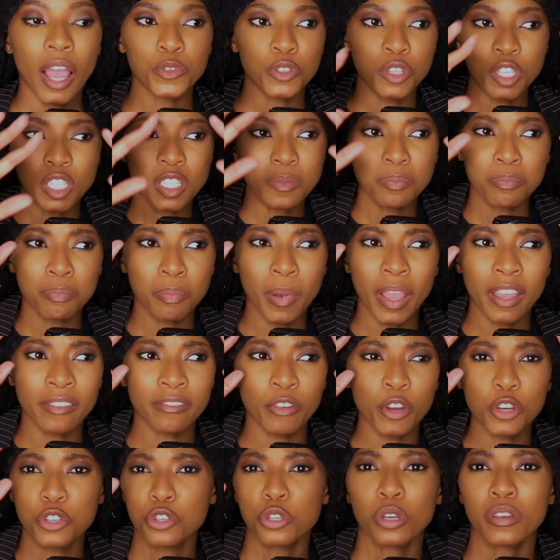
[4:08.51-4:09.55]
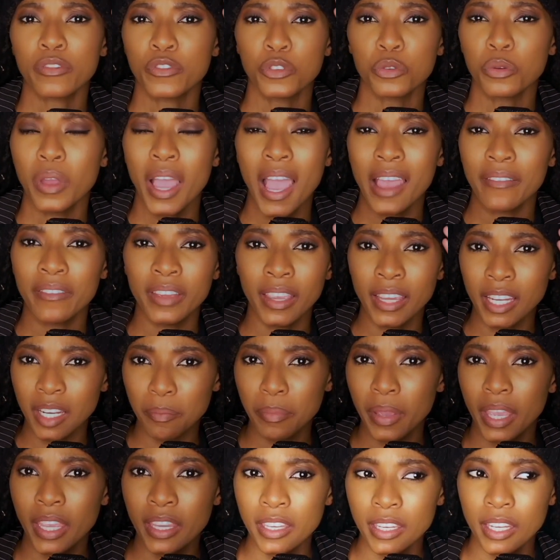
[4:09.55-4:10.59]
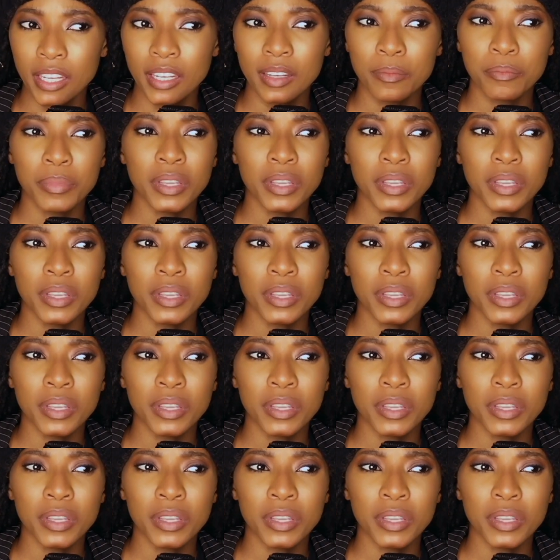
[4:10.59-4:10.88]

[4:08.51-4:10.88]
just by virtue of you having an opinion,